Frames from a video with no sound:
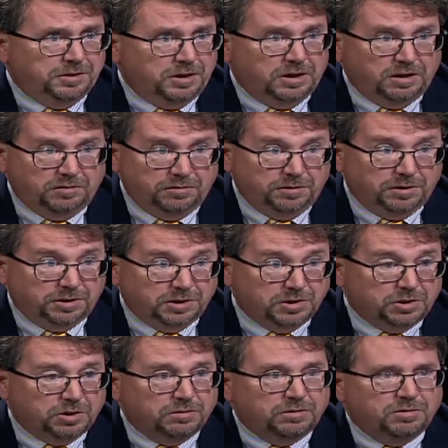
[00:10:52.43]
of the
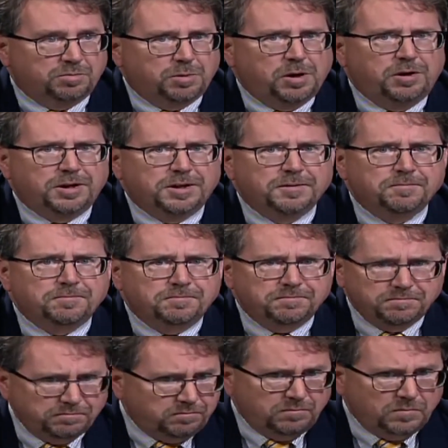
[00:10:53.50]
Conservative Party.
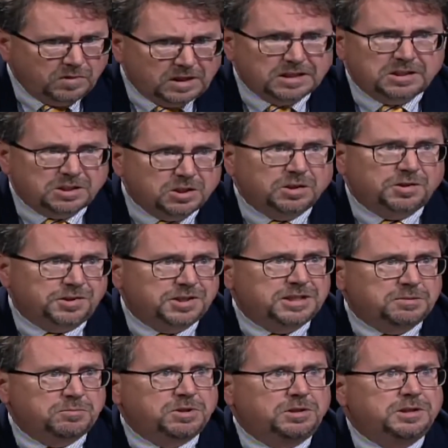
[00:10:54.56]
They still
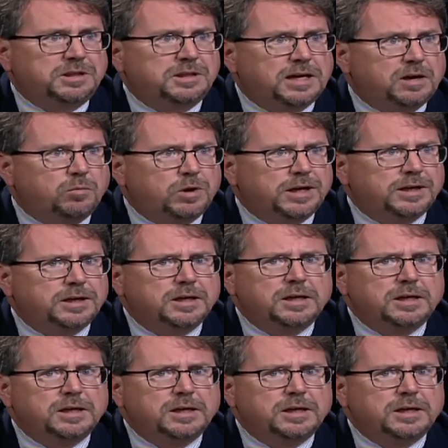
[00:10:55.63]
seem to lean that way.